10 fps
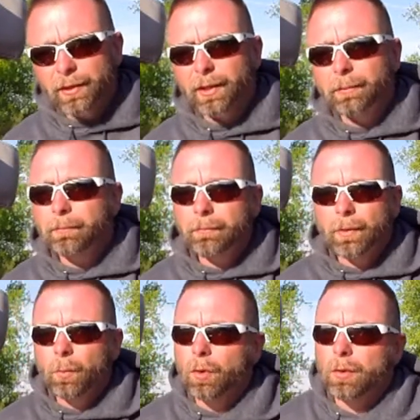thing,
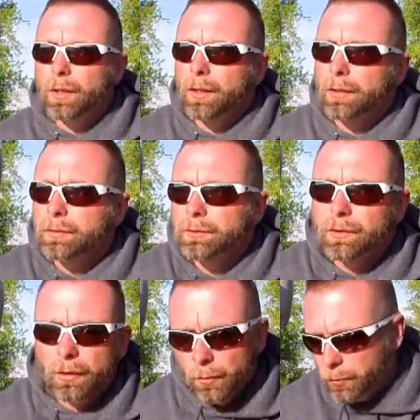we'll
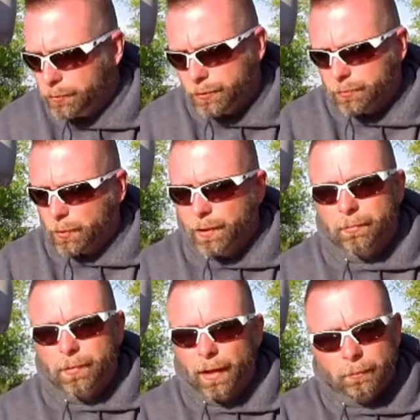just write
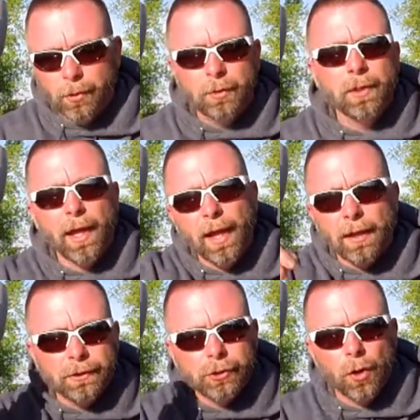them down, put them in a
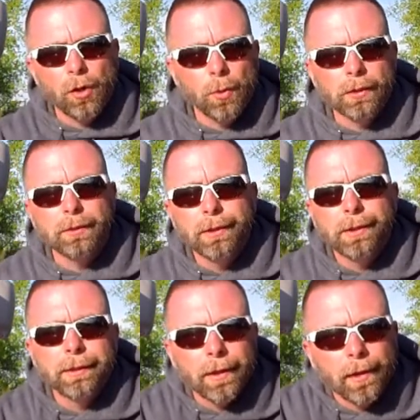hat, and draw one.
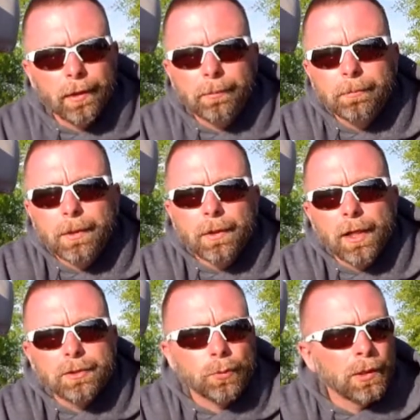
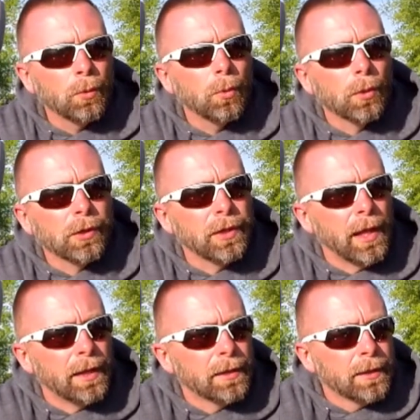That's the way we'll work
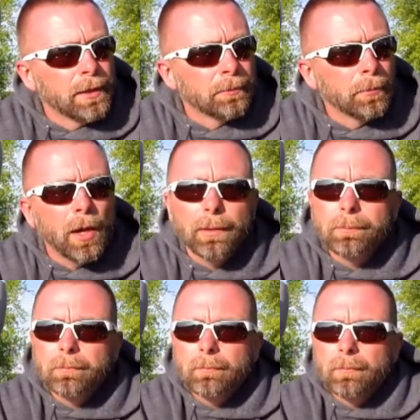that. But
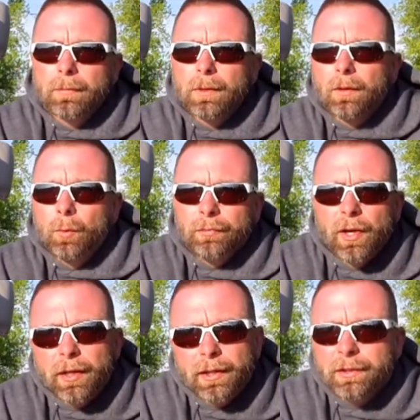we've
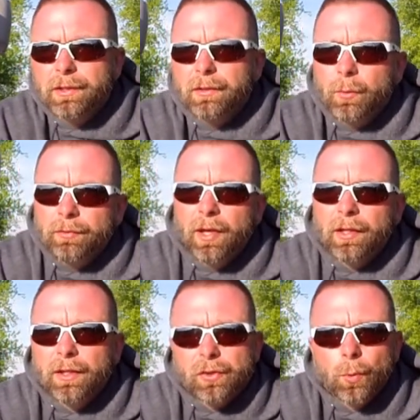got to get
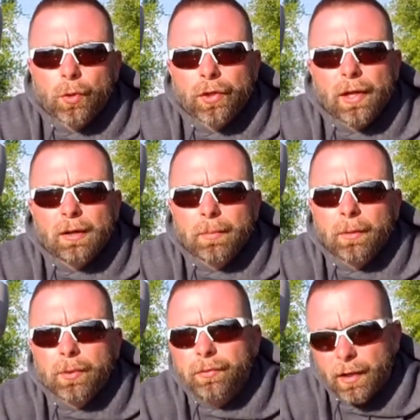the word out,
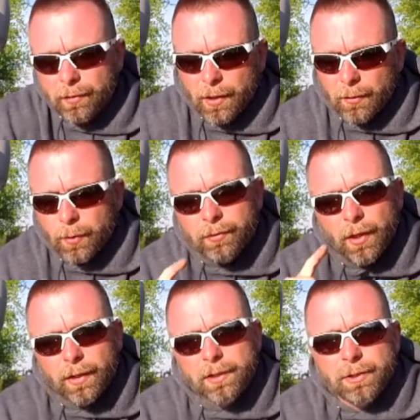man. We've
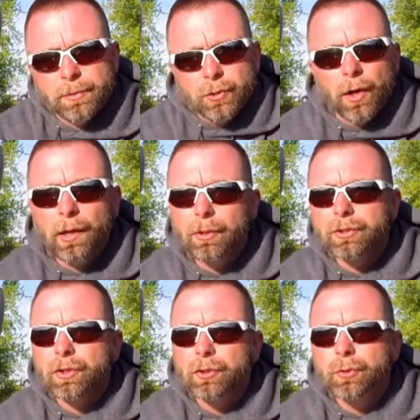got to get
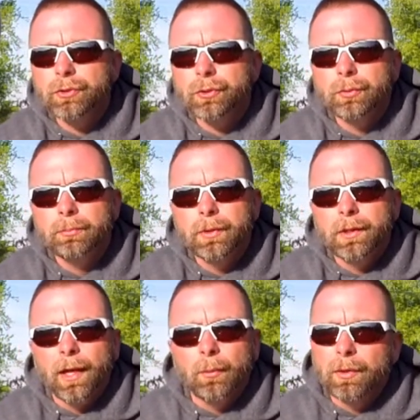subscribers on YouTube,
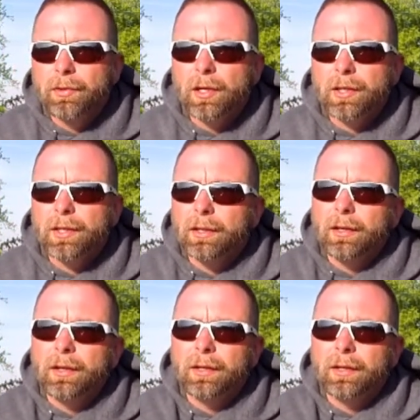and we've got to get